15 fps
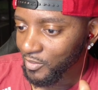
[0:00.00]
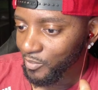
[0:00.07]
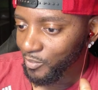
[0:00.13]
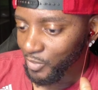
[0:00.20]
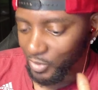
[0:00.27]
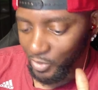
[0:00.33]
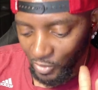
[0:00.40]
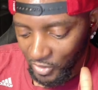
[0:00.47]

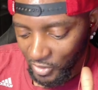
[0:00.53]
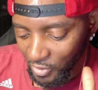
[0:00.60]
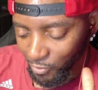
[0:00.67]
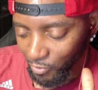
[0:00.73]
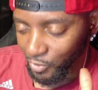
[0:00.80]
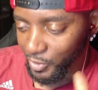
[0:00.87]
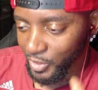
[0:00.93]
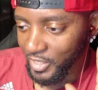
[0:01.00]
but you'll see from
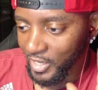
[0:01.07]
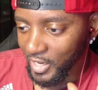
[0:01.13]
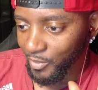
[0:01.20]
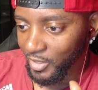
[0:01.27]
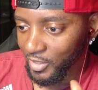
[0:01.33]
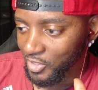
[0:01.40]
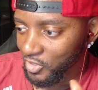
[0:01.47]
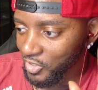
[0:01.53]
the recap
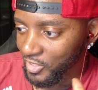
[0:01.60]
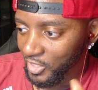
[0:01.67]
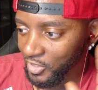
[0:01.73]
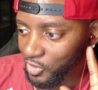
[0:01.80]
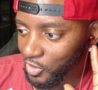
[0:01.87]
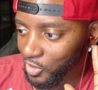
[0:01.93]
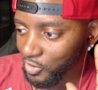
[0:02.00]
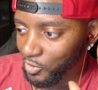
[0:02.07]
that he just gets
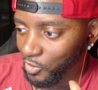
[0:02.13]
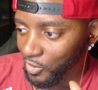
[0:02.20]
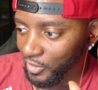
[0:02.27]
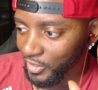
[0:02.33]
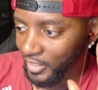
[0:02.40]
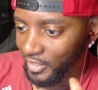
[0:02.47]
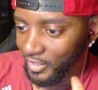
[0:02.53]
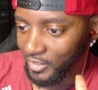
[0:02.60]
cooked all
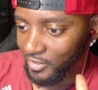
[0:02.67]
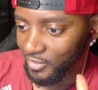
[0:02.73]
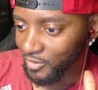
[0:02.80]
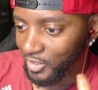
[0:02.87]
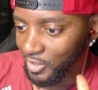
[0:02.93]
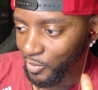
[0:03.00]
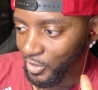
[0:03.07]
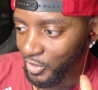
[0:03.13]
night and
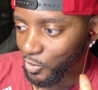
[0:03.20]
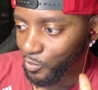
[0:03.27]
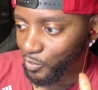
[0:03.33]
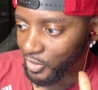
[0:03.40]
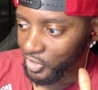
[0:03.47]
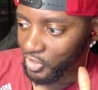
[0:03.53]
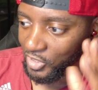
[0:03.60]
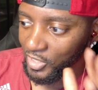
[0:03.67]
didn't really do
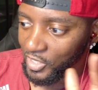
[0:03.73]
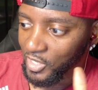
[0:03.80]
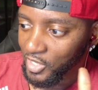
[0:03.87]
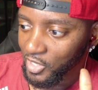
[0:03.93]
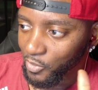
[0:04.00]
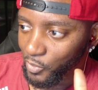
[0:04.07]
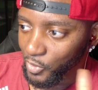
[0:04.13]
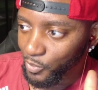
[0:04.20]
much.
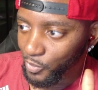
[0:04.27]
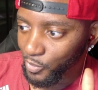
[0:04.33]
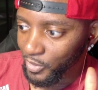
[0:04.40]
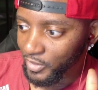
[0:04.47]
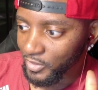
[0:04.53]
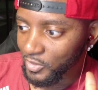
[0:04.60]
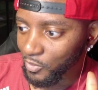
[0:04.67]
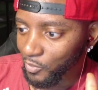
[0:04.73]
3
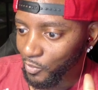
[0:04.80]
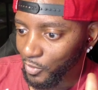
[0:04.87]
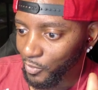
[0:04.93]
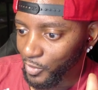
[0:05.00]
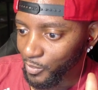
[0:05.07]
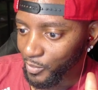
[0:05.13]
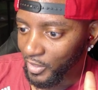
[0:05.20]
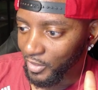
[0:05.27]
points, 1
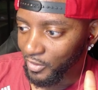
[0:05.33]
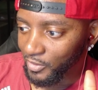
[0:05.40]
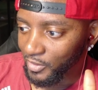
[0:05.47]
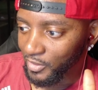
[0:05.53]
rebound.